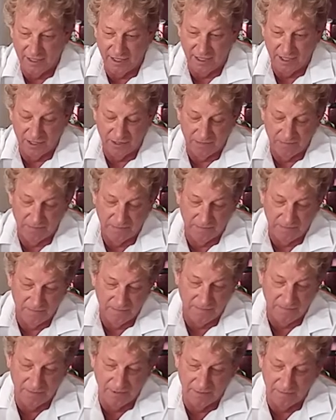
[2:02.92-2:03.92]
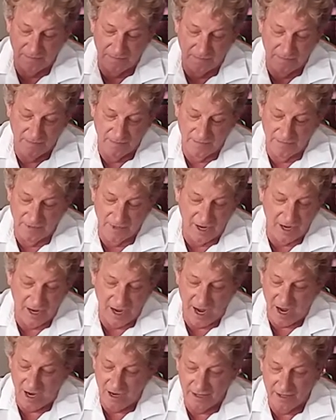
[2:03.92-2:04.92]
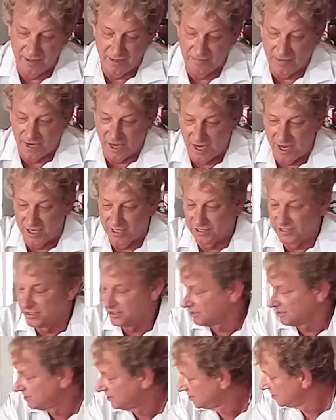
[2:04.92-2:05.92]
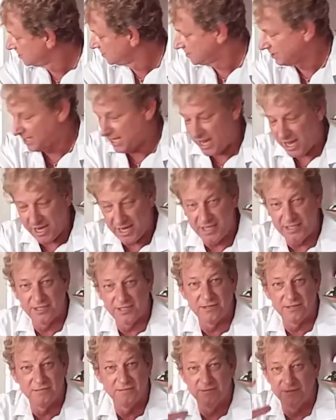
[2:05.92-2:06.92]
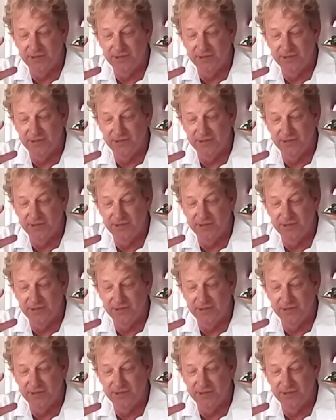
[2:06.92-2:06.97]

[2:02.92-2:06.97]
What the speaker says: It is out of the box case.